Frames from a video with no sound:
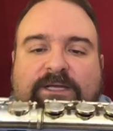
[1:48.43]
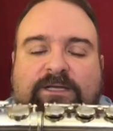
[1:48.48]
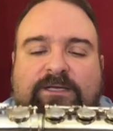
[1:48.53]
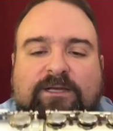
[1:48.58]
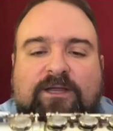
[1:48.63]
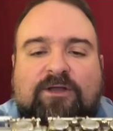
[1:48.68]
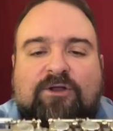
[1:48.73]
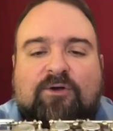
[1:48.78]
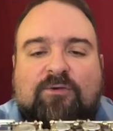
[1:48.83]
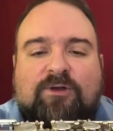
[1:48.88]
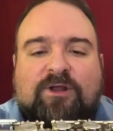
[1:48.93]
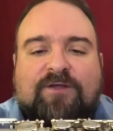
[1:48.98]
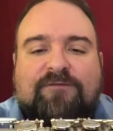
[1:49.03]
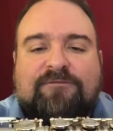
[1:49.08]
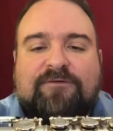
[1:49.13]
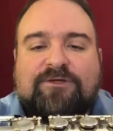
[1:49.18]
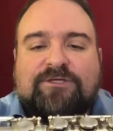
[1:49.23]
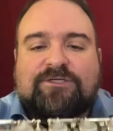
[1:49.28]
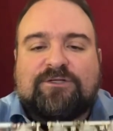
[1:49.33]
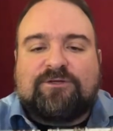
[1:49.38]
Now I know when I
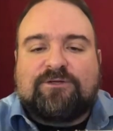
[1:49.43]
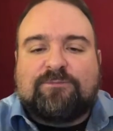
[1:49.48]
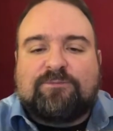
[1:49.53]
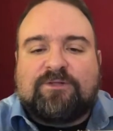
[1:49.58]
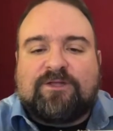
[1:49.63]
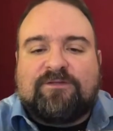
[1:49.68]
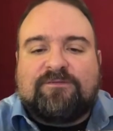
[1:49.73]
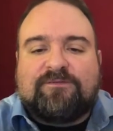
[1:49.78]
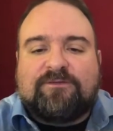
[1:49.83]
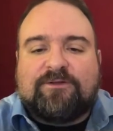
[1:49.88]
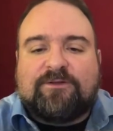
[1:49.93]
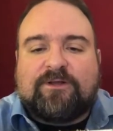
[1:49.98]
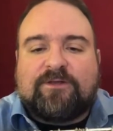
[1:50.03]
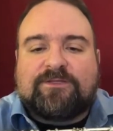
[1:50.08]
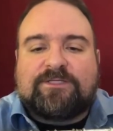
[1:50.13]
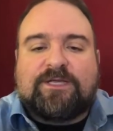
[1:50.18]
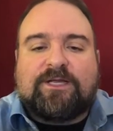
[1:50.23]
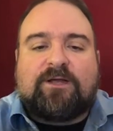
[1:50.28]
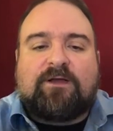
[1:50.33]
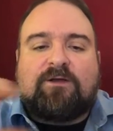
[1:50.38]
first learned to play flute, I
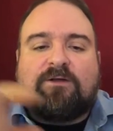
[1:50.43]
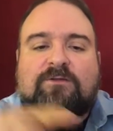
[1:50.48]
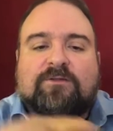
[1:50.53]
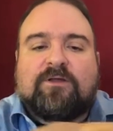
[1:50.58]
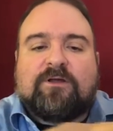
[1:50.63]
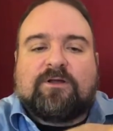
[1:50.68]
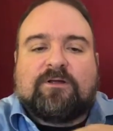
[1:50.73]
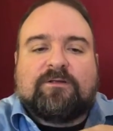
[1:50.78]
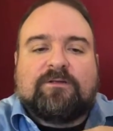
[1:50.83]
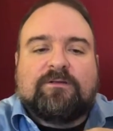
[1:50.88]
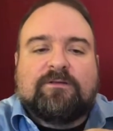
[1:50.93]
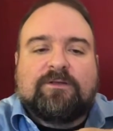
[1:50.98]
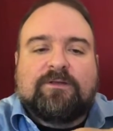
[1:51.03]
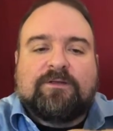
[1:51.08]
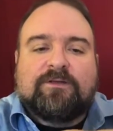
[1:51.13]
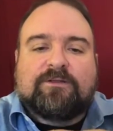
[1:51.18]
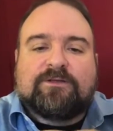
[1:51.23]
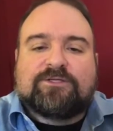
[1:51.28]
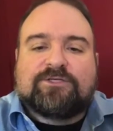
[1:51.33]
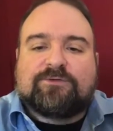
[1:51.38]
was like, oh, look,
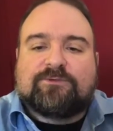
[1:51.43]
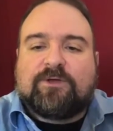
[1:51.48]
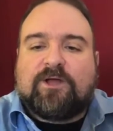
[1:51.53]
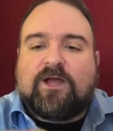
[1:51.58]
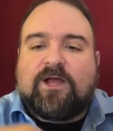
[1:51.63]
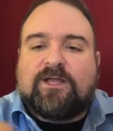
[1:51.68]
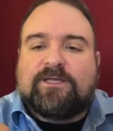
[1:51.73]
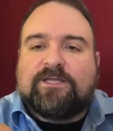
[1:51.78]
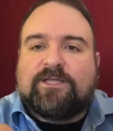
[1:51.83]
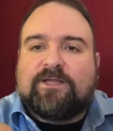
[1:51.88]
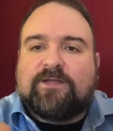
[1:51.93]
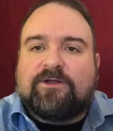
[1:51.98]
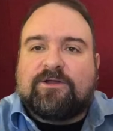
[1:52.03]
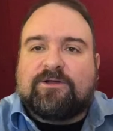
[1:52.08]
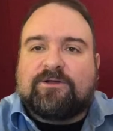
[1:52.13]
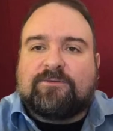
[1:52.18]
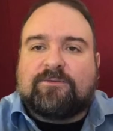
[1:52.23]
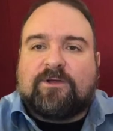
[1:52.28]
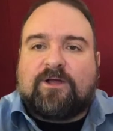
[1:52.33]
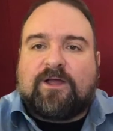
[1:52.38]
there's a rod here
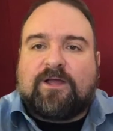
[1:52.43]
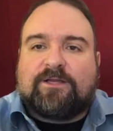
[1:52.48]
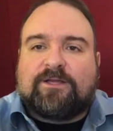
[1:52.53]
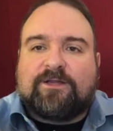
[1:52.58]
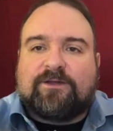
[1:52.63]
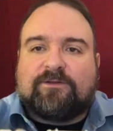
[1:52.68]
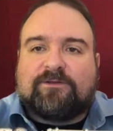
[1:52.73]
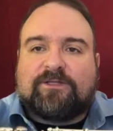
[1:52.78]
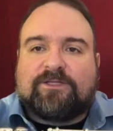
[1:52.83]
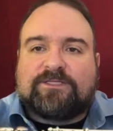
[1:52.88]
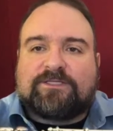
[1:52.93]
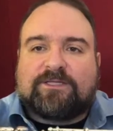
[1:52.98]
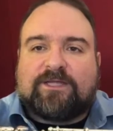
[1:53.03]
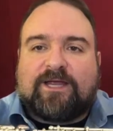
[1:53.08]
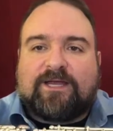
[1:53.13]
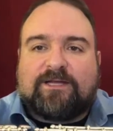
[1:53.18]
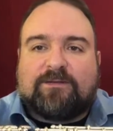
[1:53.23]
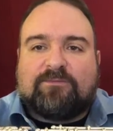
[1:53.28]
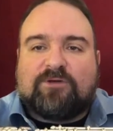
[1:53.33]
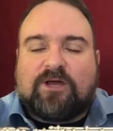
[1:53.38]
and a rod here, let's
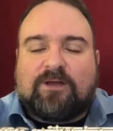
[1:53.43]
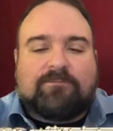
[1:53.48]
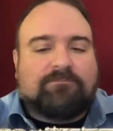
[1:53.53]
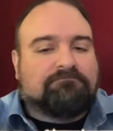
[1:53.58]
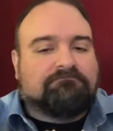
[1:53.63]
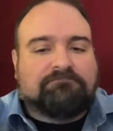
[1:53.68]
line them up.